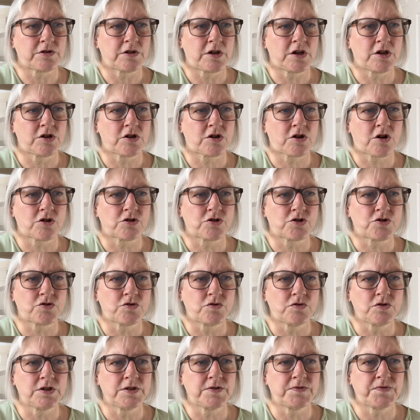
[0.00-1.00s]
Her
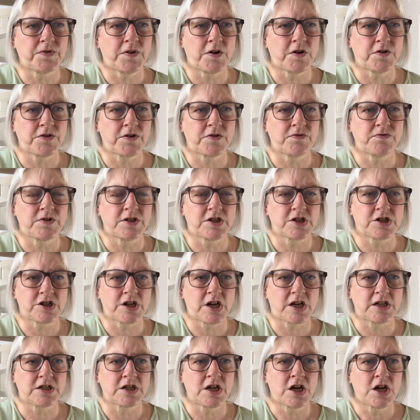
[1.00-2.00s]
controlling father
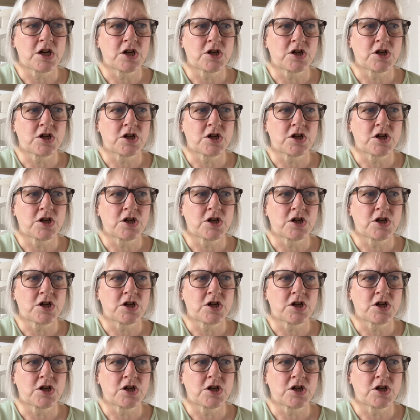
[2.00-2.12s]
Richard,